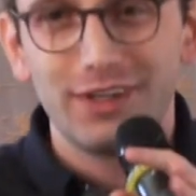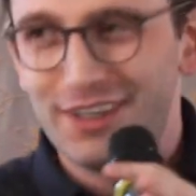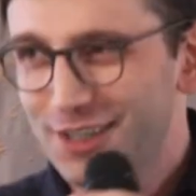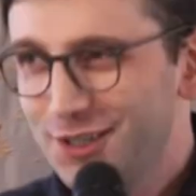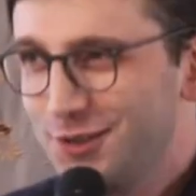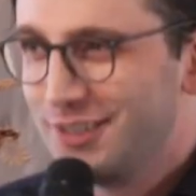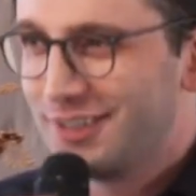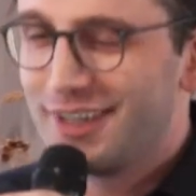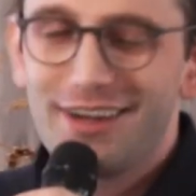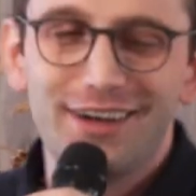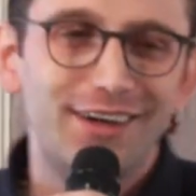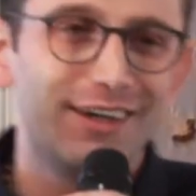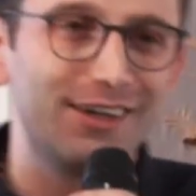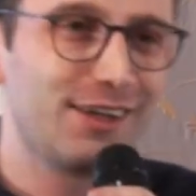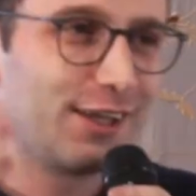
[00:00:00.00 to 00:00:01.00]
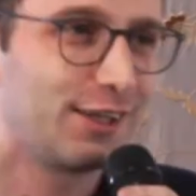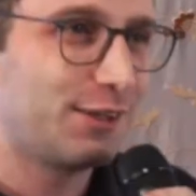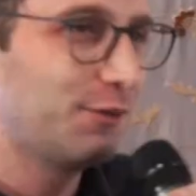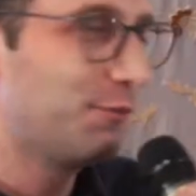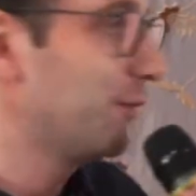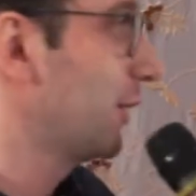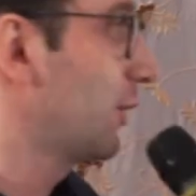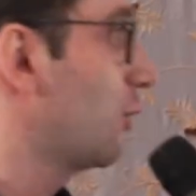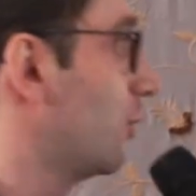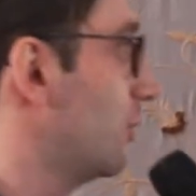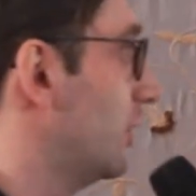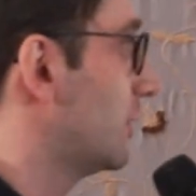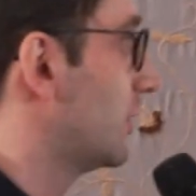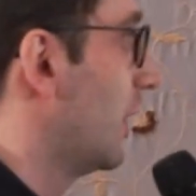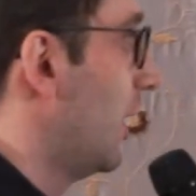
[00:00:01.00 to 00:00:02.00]
here and there, like different
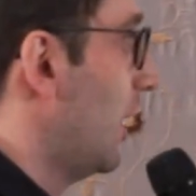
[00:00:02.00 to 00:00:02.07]
corners.